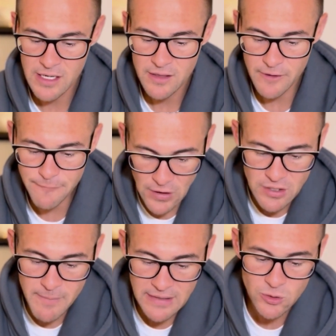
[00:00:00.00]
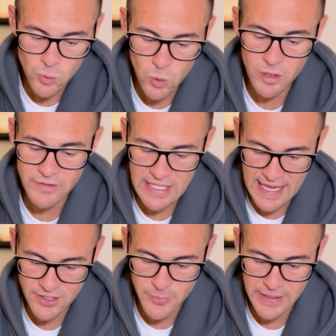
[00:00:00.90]
The fundamental rule of
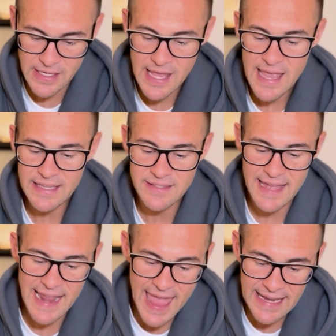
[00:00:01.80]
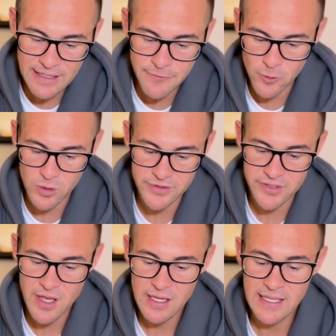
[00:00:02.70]
engagement is that any force
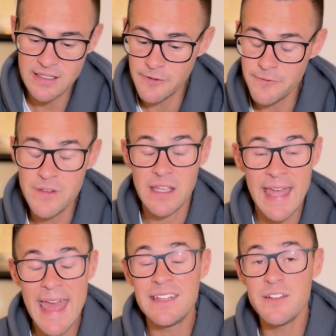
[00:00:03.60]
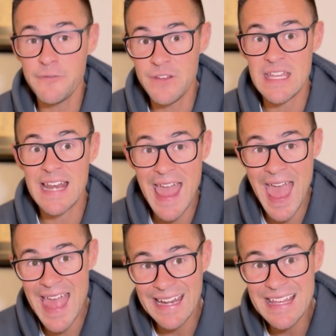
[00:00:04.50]
can defeat
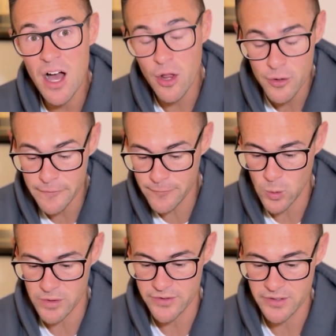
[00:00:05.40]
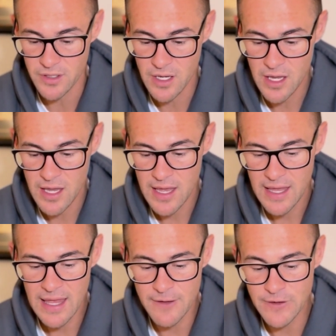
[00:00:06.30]
any other force
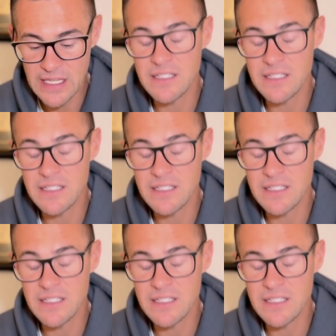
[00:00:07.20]
if it can